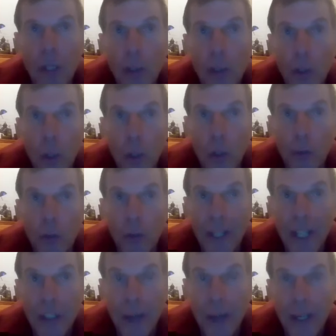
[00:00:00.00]
You'll also
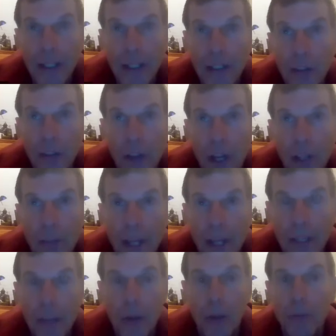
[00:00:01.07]
electronically sign the
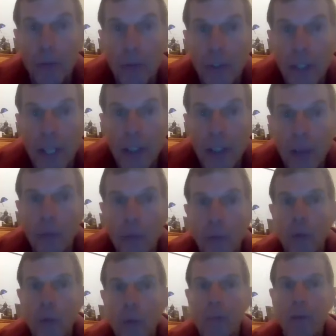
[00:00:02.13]
medical authorization
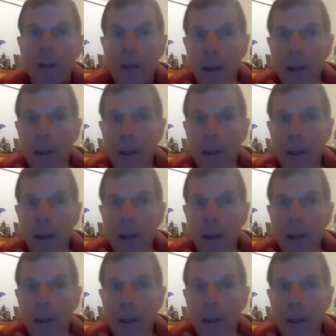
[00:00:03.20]
form.